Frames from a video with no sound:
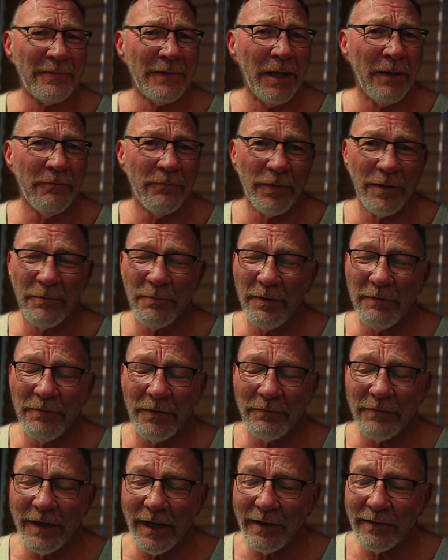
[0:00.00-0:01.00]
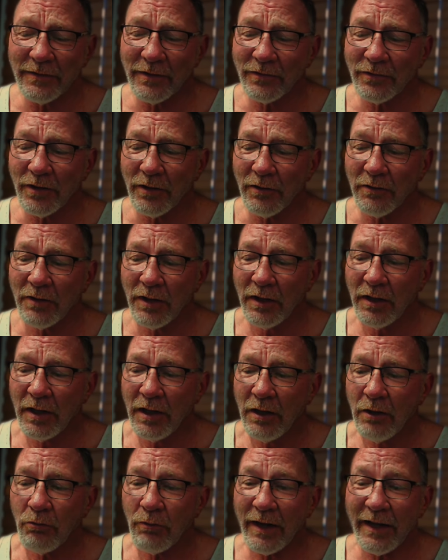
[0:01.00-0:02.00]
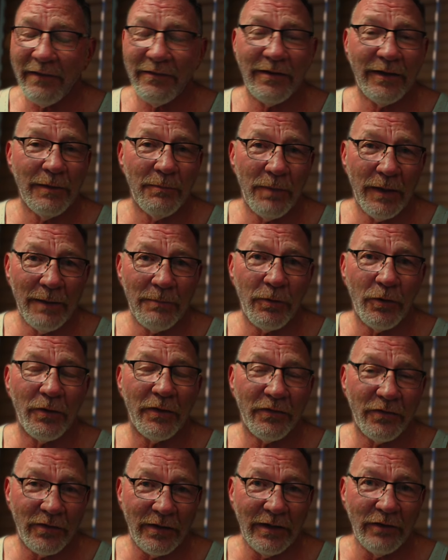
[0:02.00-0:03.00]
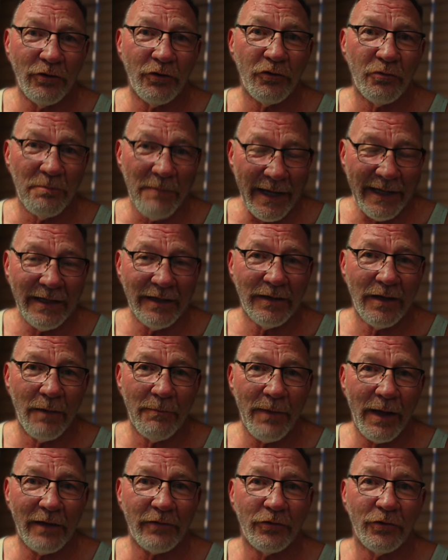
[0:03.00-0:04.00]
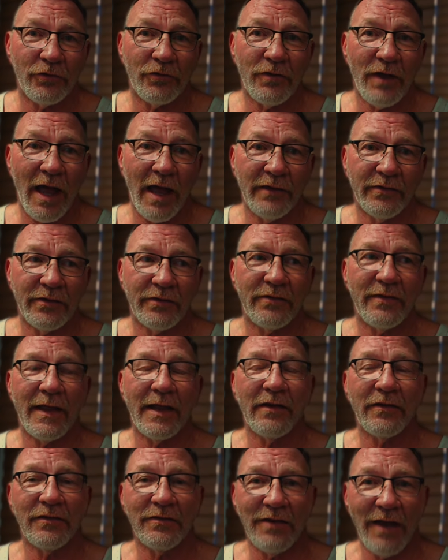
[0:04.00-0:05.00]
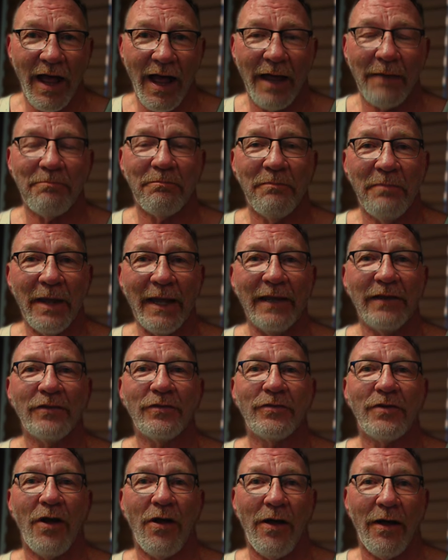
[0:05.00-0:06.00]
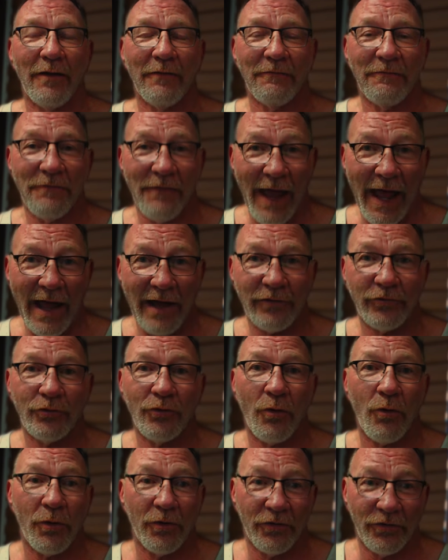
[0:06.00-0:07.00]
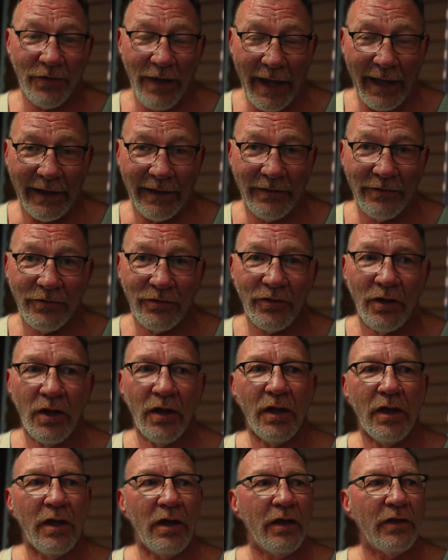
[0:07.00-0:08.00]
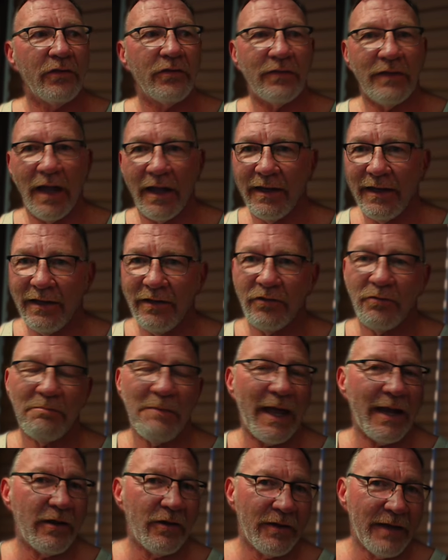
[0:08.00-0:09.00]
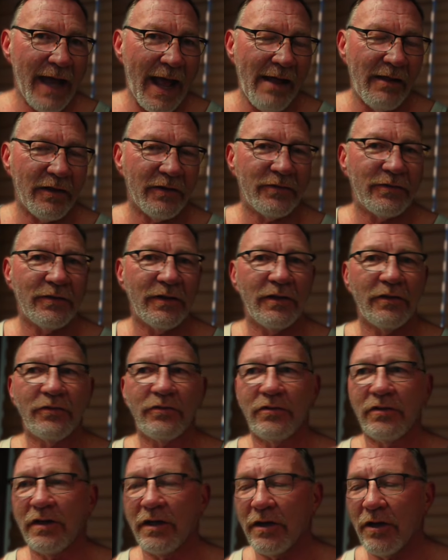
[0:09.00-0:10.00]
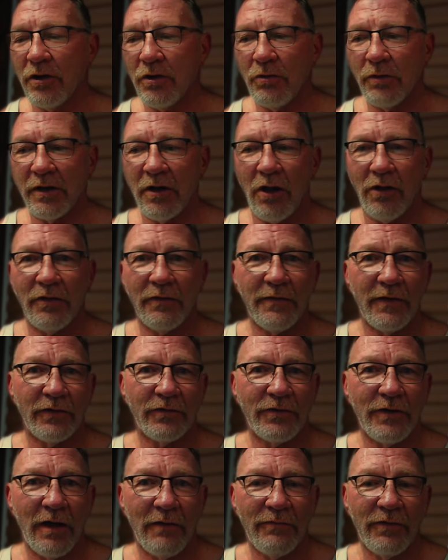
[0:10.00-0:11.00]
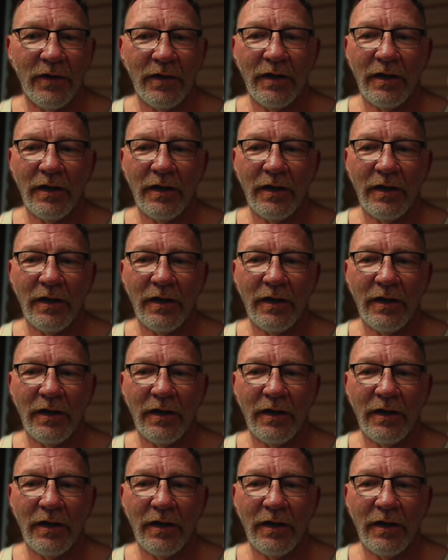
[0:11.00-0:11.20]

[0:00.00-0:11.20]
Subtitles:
I'm going to be 58 this year. When I see people and seniors making up exercises that is not based on facts or science, studies, meta-analysis, you know, and all of this stuff,